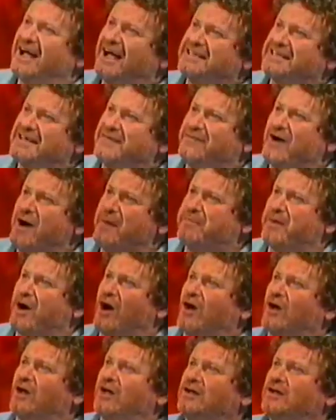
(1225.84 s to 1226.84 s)
pedals are going
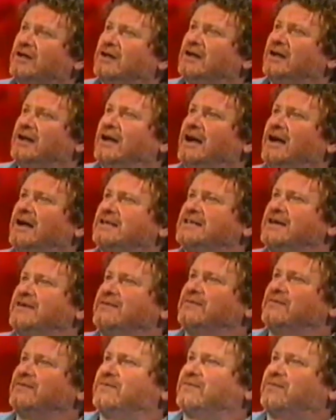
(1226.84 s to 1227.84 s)
too far. Football
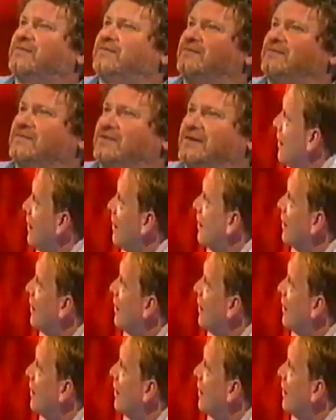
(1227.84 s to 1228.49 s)
correct. Next one,